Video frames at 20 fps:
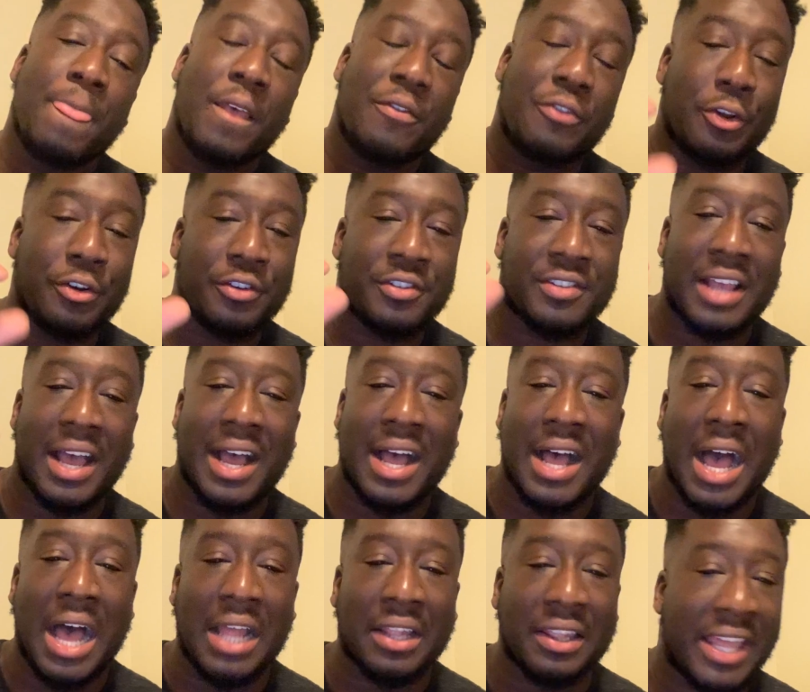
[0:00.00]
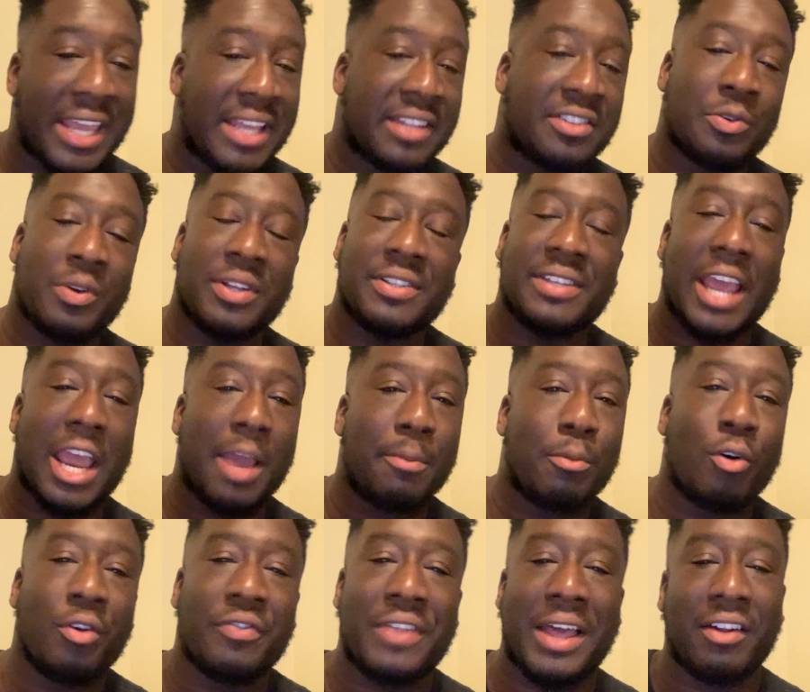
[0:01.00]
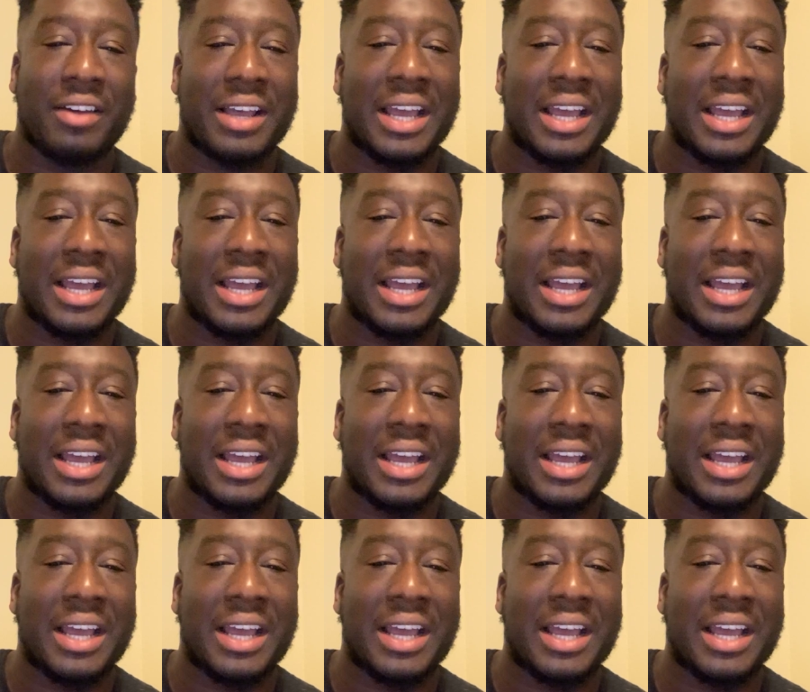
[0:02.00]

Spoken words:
There's a link to a table that'll